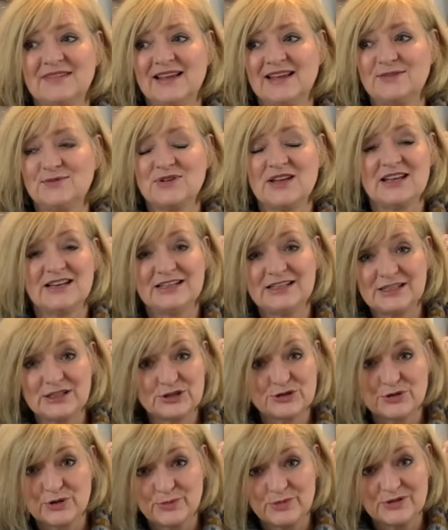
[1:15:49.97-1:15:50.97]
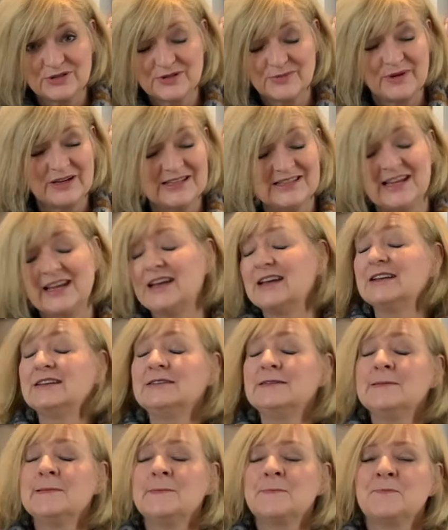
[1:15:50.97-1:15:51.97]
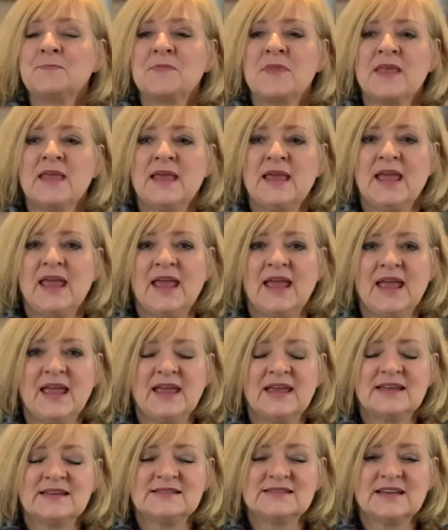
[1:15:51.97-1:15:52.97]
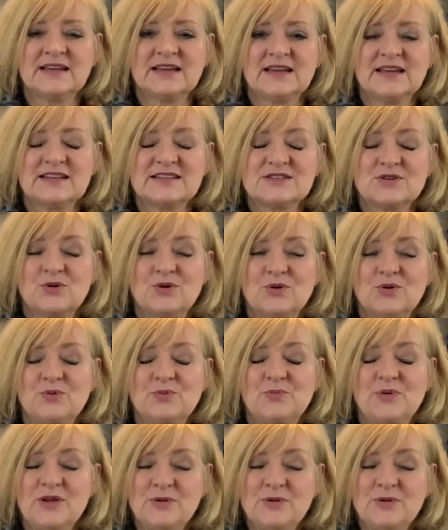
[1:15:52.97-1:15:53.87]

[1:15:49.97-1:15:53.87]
had a little tribute to my dad. And so